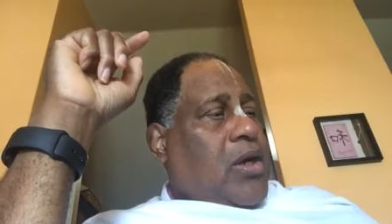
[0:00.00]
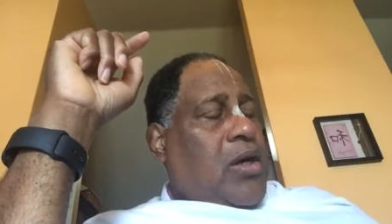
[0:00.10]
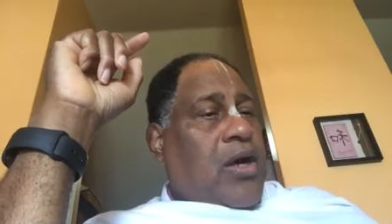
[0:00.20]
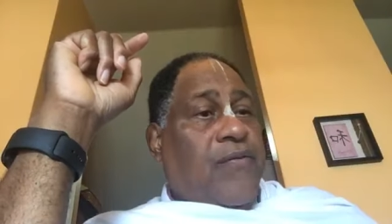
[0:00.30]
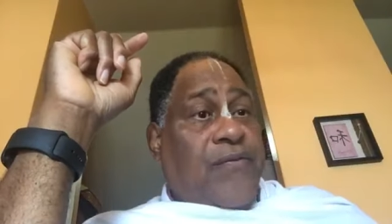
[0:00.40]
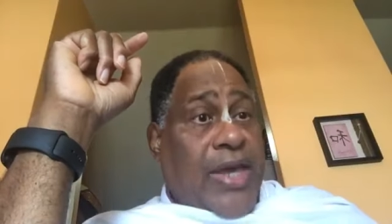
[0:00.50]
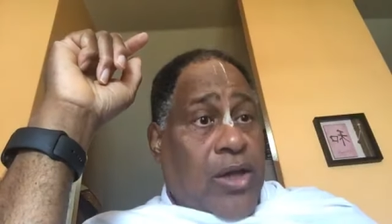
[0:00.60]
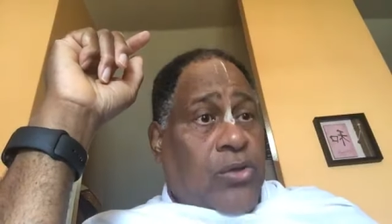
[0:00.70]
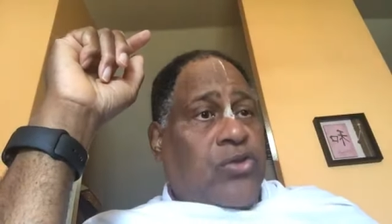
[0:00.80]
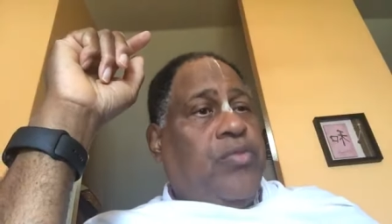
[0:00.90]
uh, a
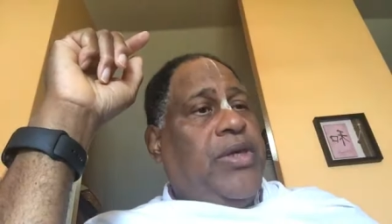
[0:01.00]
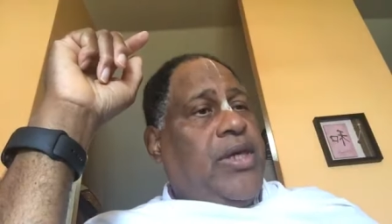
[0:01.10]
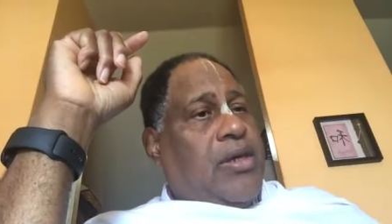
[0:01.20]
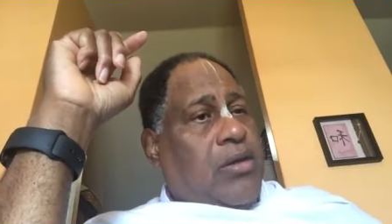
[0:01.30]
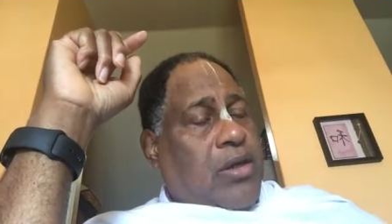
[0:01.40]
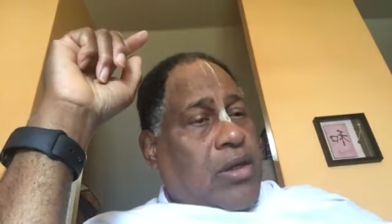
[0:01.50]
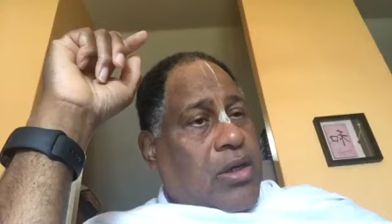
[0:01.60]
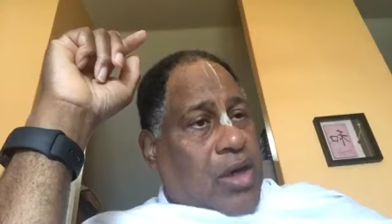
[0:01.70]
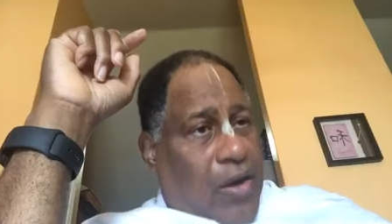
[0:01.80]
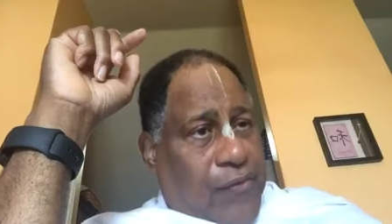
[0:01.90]
veil to being
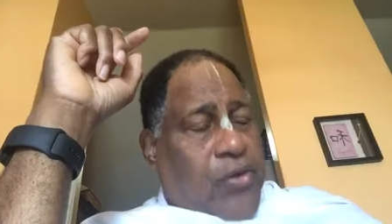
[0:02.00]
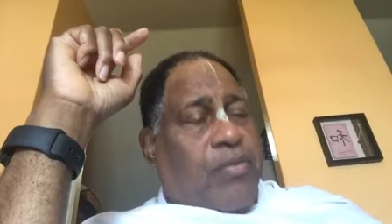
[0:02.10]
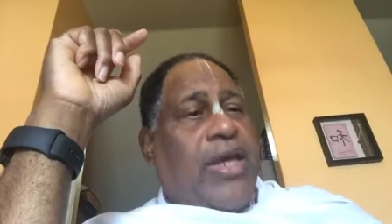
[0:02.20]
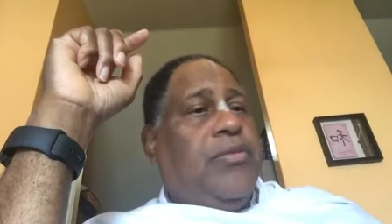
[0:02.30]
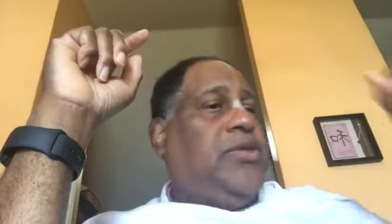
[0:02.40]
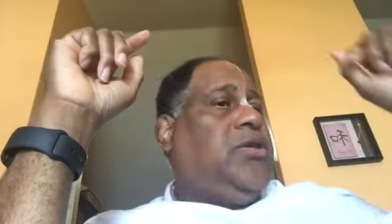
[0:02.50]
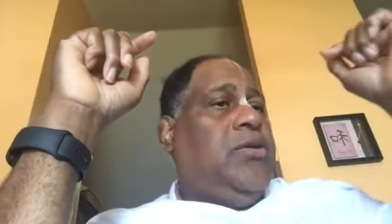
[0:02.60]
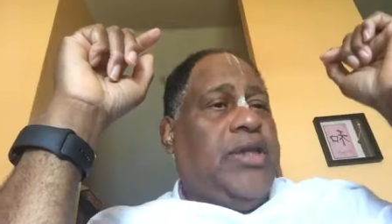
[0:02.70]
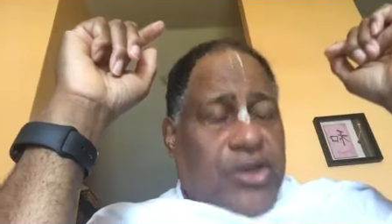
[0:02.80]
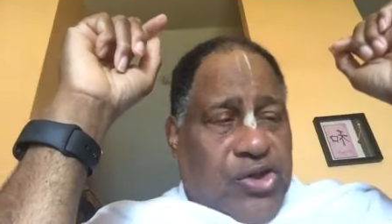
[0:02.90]
covered by the
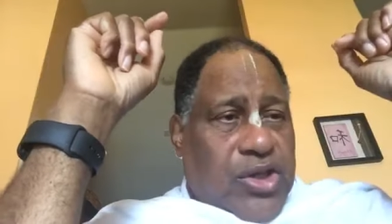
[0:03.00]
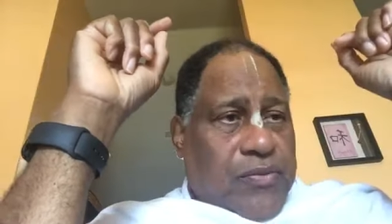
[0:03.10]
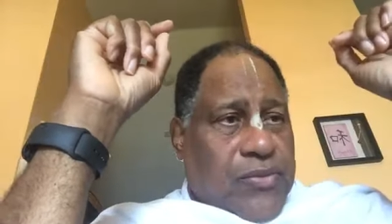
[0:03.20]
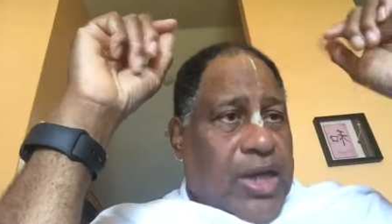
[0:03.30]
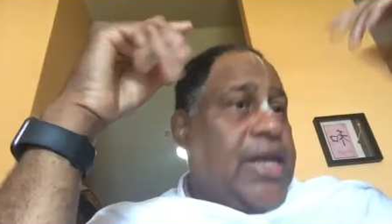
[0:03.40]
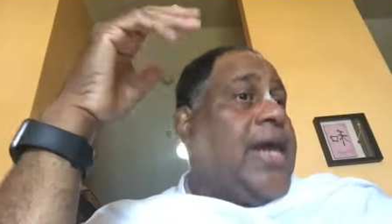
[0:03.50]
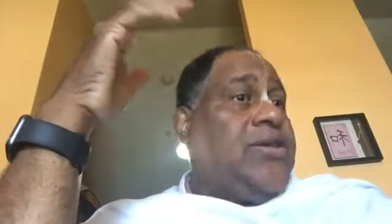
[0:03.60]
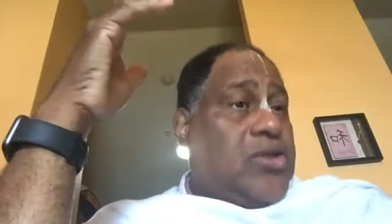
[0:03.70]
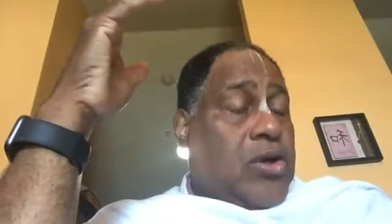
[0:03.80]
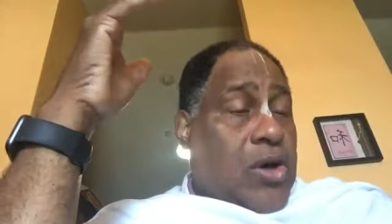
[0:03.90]
material energy. And
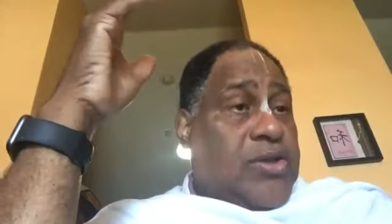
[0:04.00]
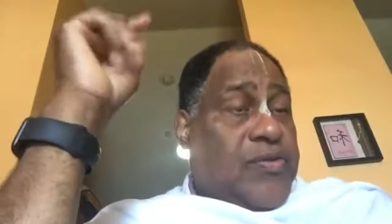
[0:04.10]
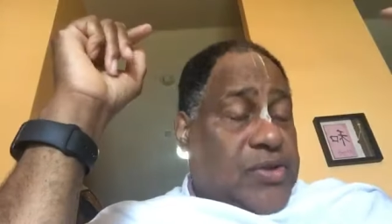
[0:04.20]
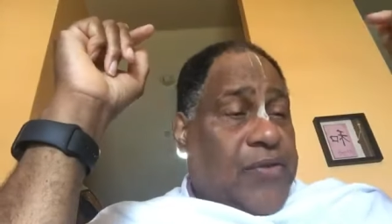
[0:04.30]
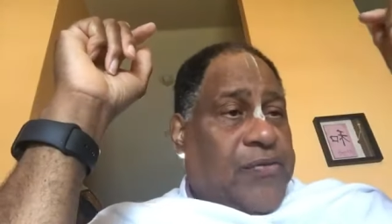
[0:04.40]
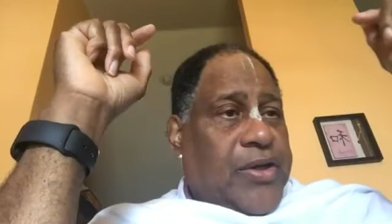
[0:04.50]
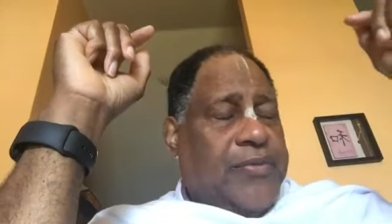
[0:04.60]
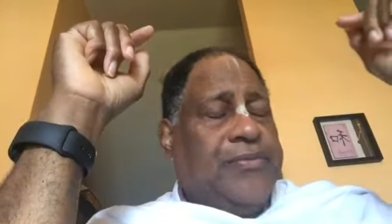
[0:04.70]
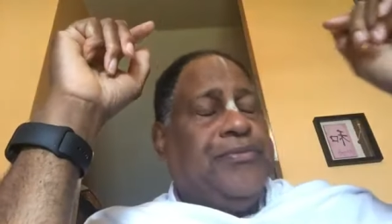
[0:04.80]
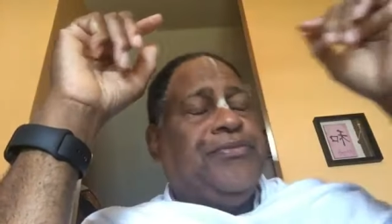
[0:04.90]
that is the cause of suffering.
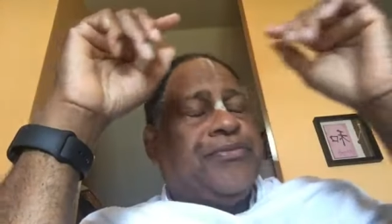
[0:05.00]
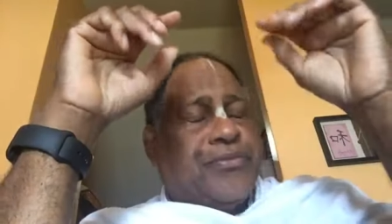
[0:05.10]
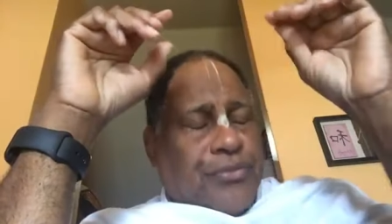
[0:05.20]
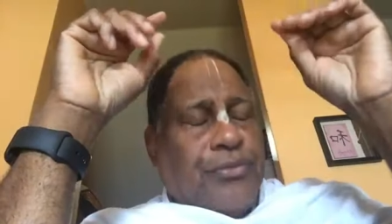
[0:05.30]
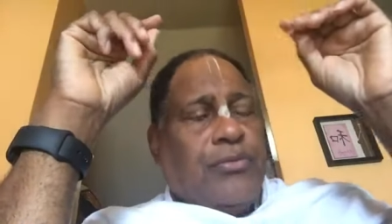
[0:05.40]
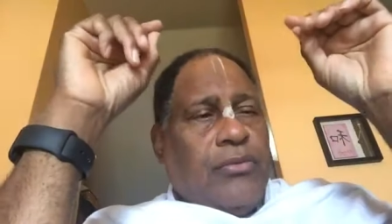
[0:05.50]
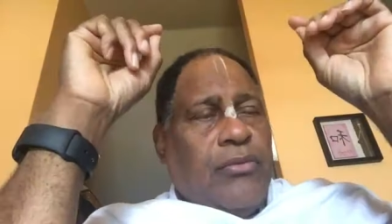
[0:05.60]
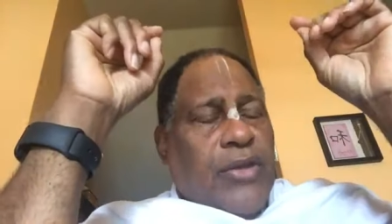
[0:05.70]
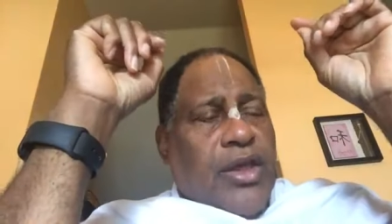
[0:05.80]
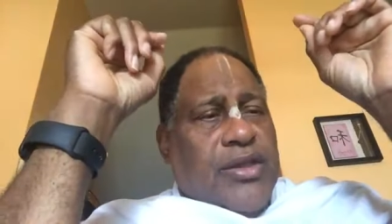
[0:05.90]

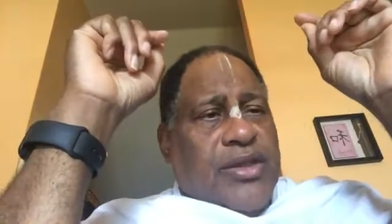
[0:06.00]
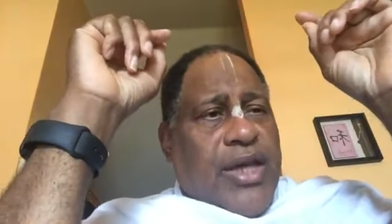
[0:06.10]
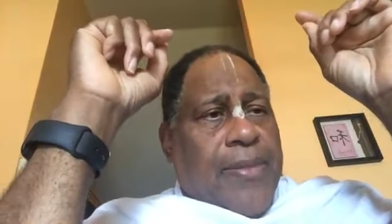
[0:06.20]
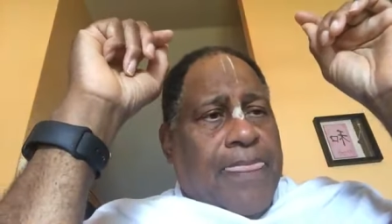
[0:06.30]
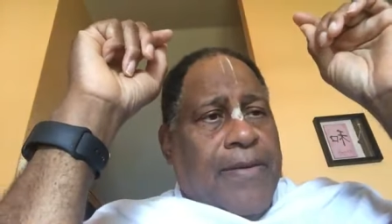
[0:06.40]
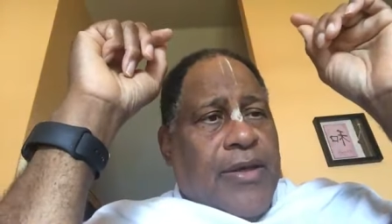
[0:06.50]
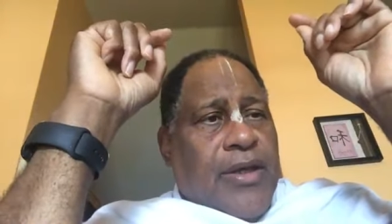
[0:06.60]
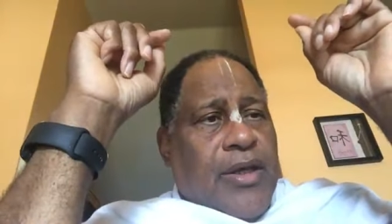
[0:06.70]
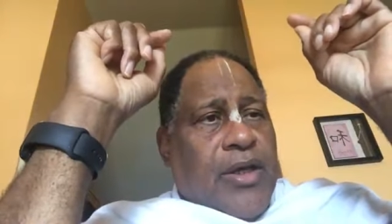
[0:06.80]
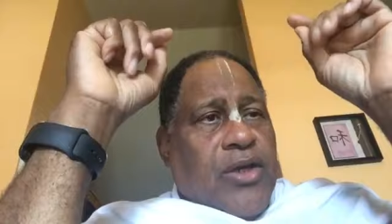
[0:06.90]
Understand?
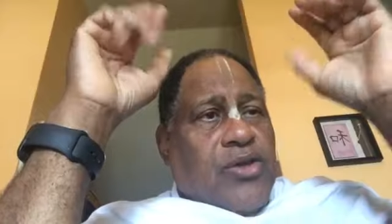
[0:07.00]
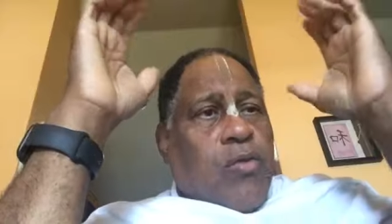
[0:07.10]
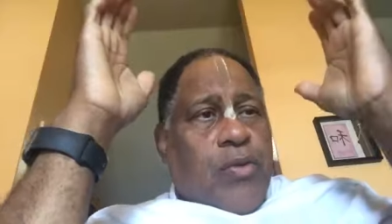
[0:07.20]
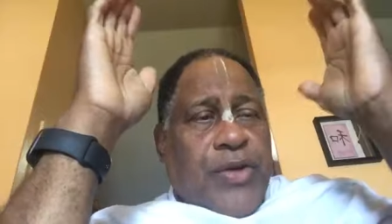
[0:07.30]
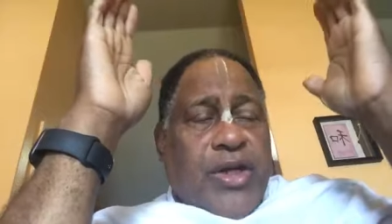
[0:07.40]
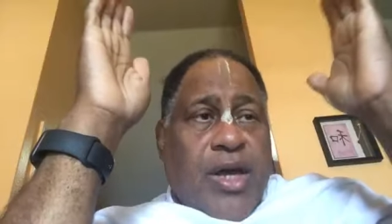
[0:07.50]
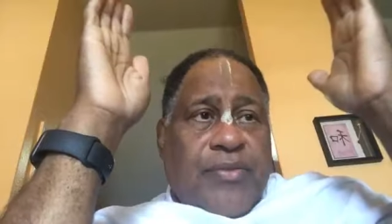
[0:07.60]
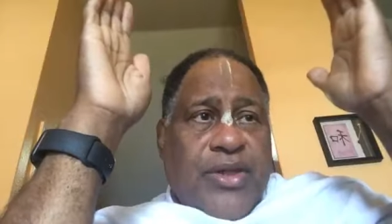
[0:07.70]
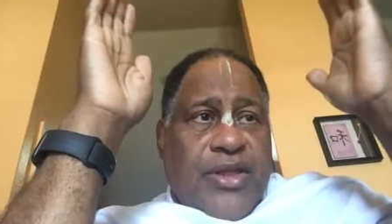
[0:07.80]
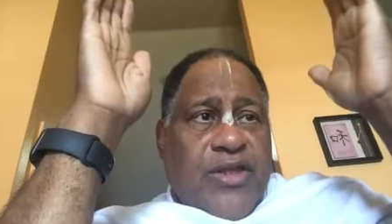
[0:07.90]
So when we
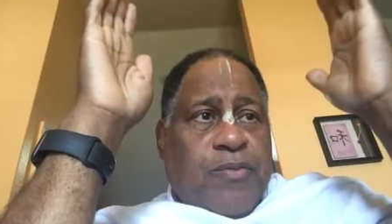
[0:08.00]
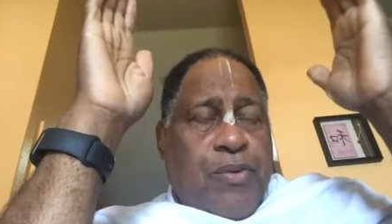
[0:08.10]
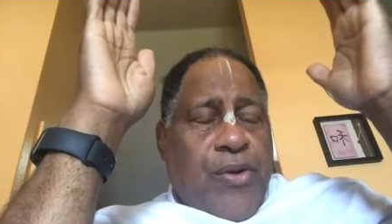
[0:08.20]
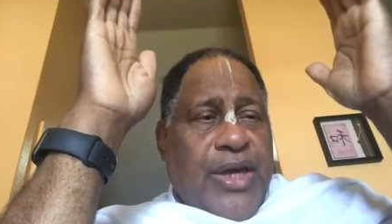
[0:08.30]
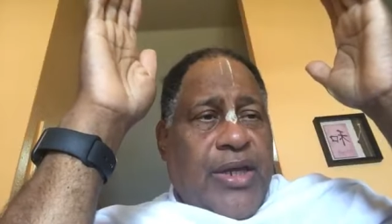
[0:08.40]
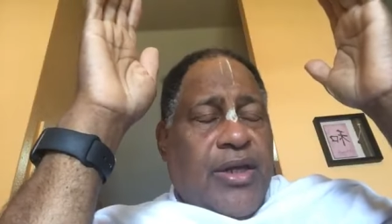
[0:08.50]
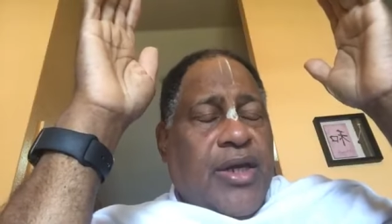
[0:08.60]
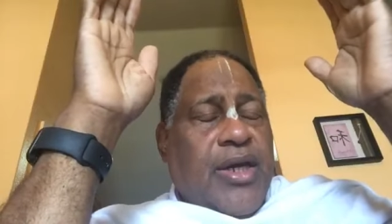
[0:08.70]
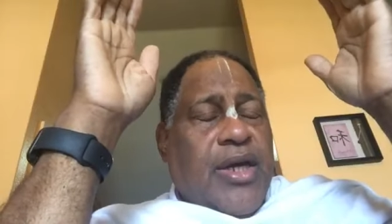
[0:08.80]
come to this point,